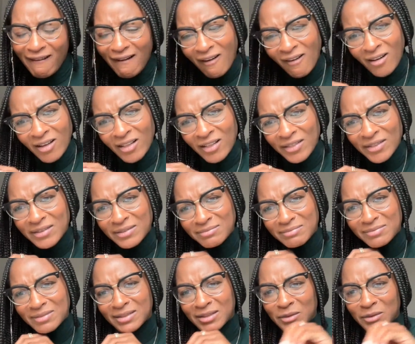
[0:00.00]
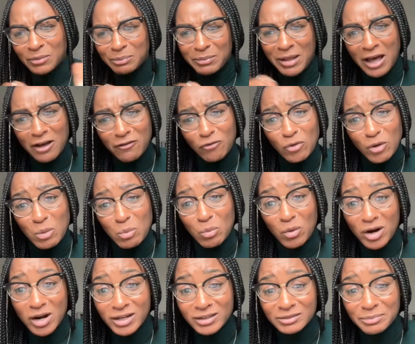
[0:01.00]
all the platform
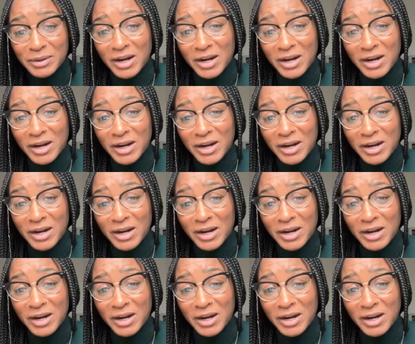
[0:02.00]
works,